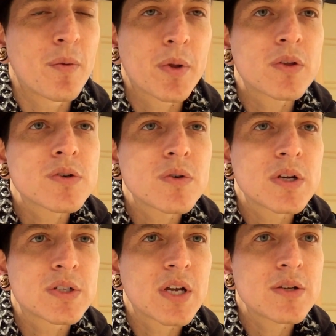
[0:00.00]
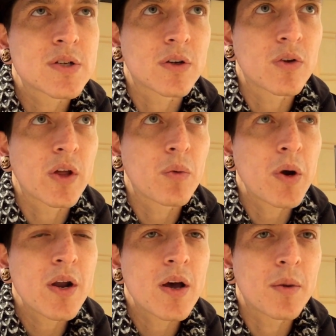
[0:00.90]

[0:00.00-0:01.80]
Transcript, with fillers: I'm like, "There's no NHK sticker," and they're like, "Why not?"